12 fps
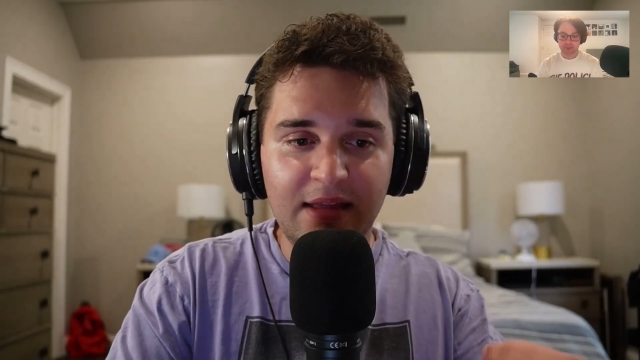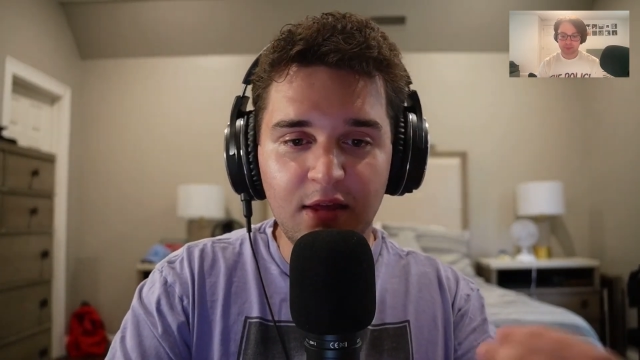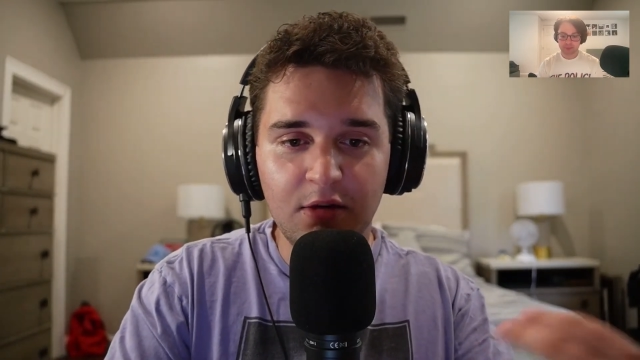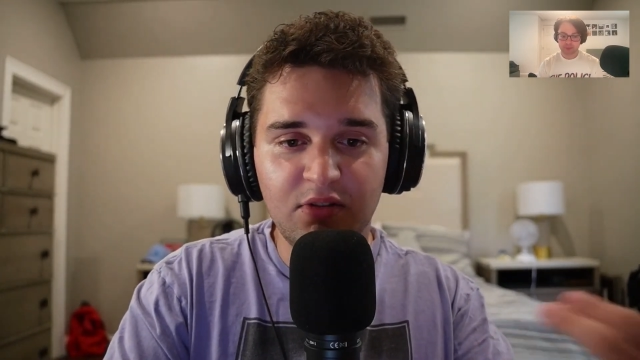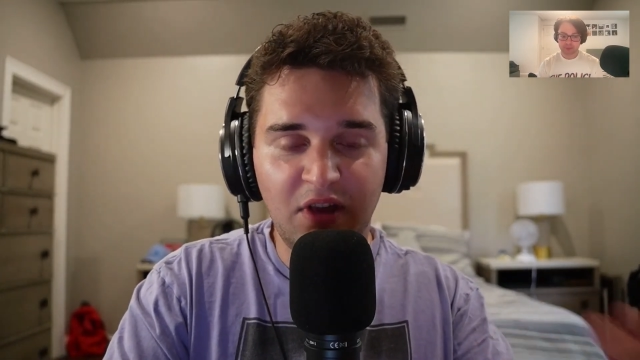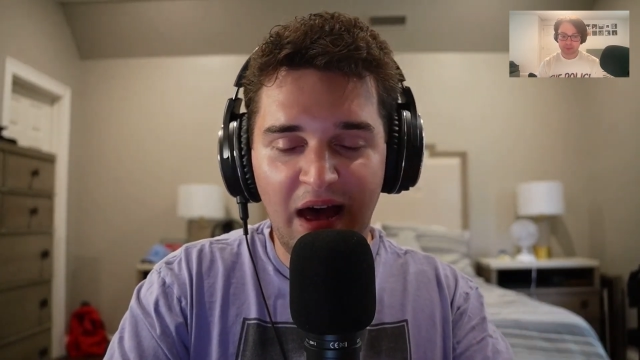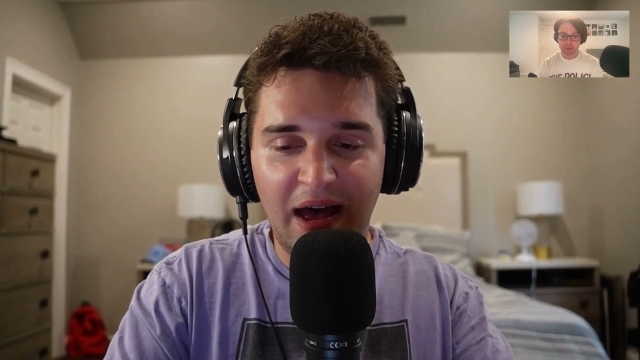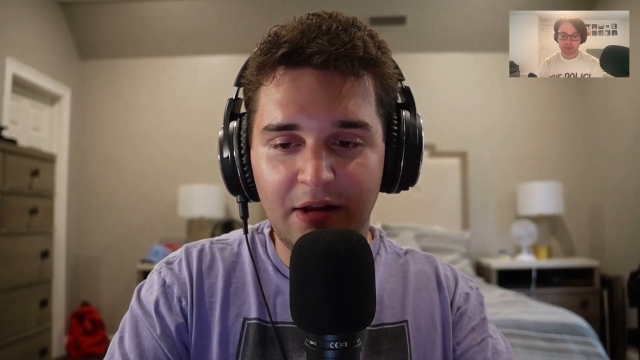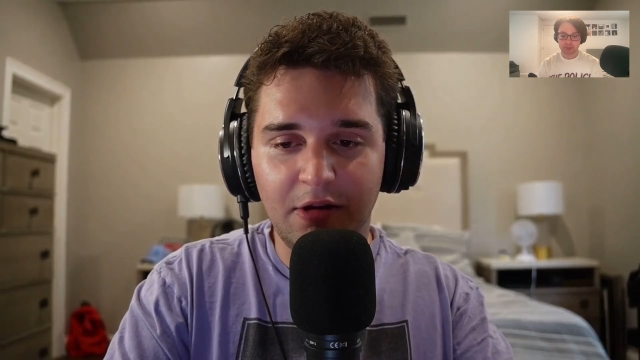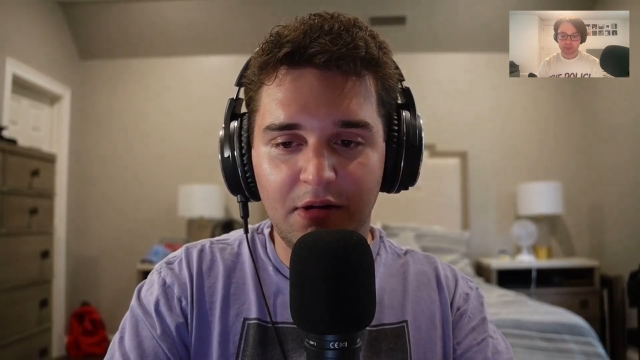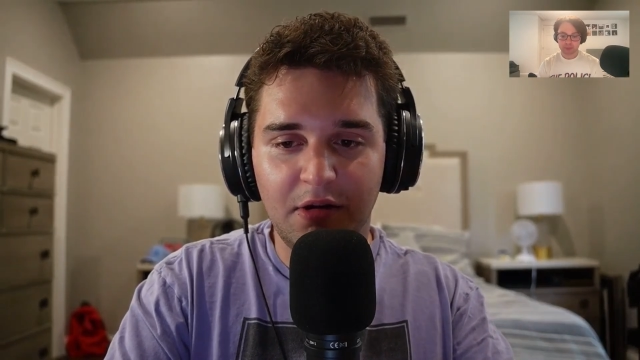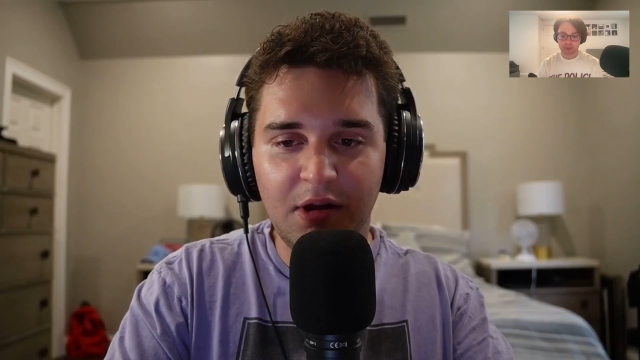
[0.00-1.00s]
those
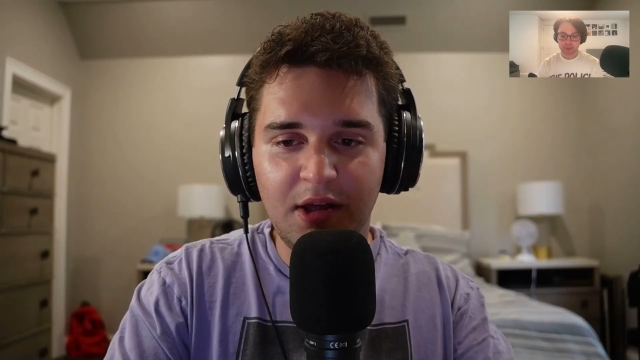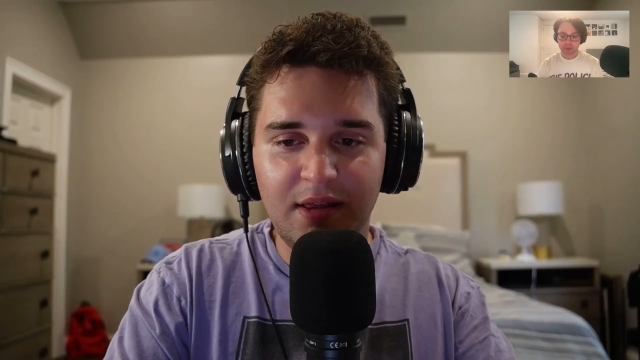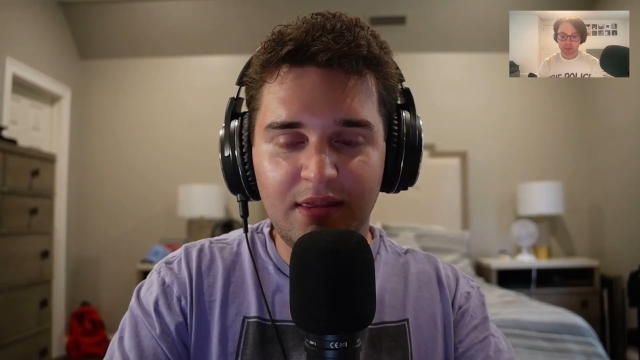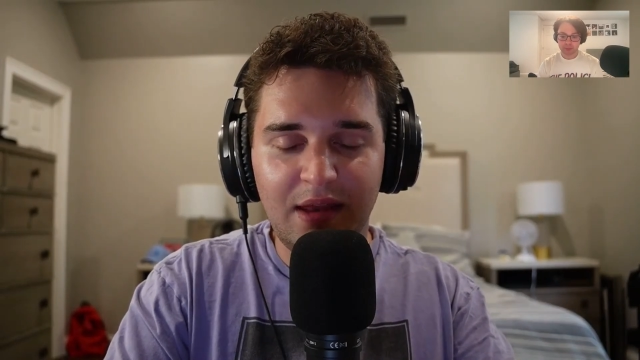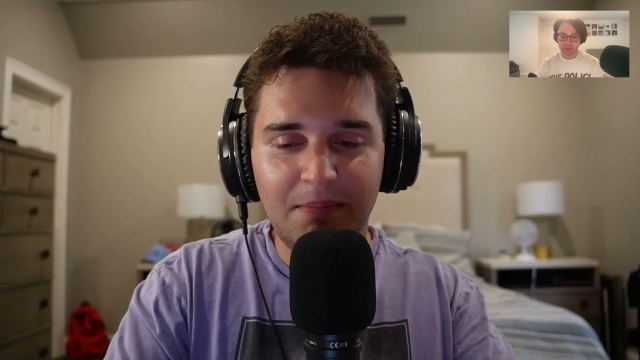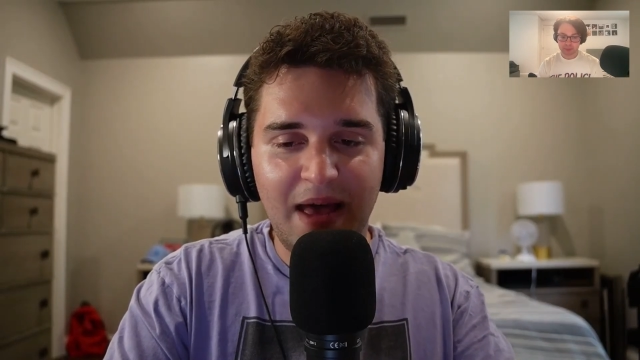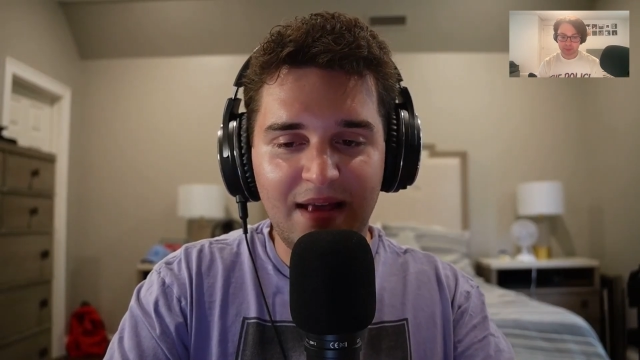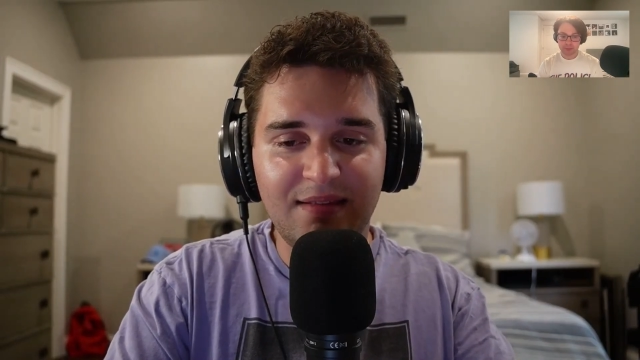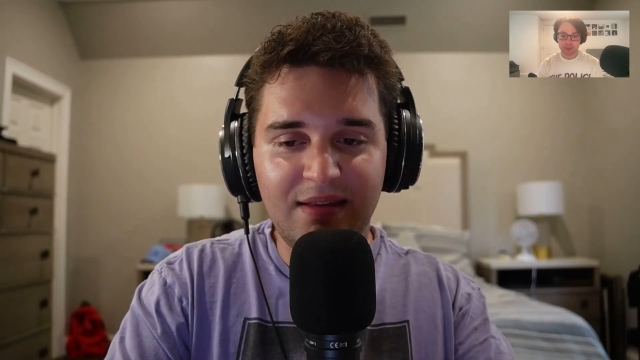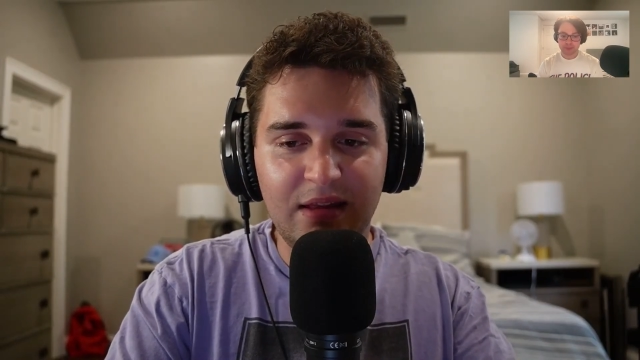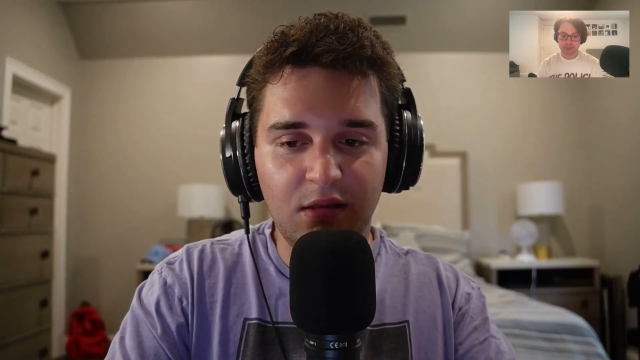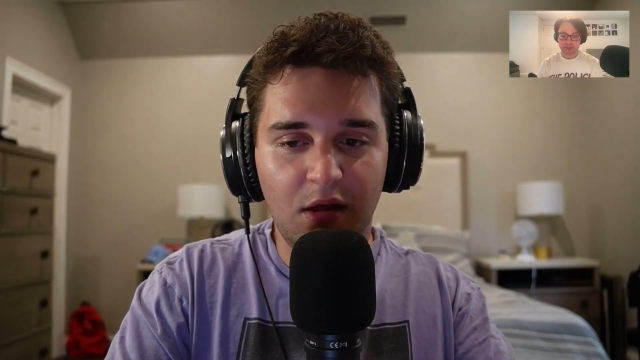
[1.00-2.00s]
higher than Maxine,